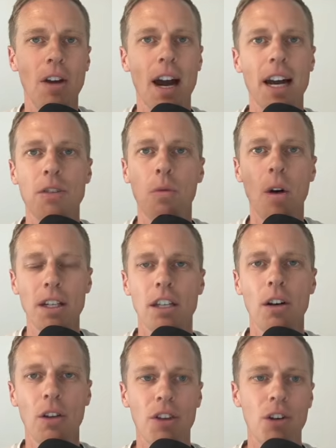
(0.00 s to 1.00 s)
guys want to
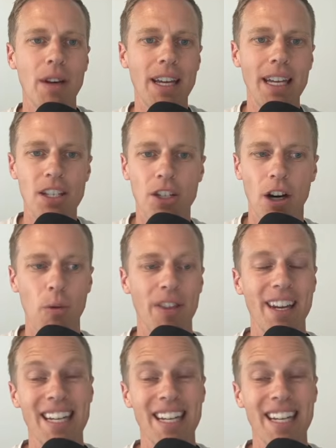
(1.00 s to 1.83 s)
go through and get started with an